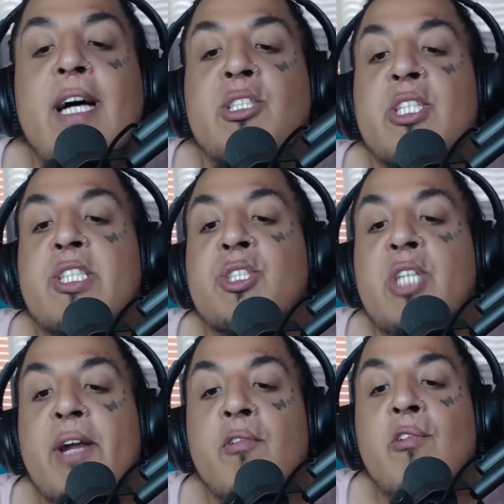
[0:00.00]
And just in
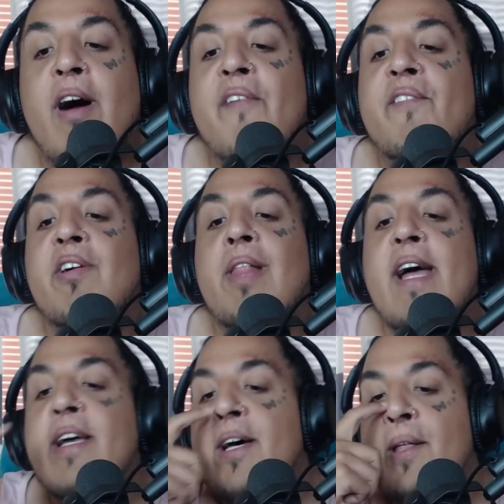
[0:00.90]
general, I feel
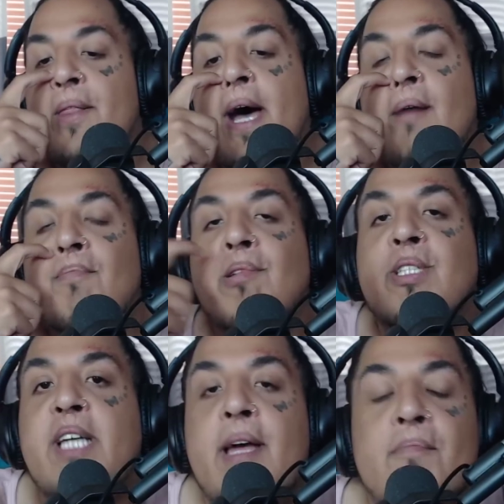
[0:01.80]
like, not per
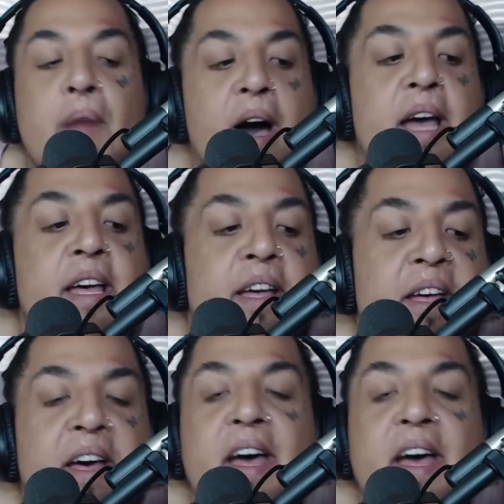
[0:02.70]
se my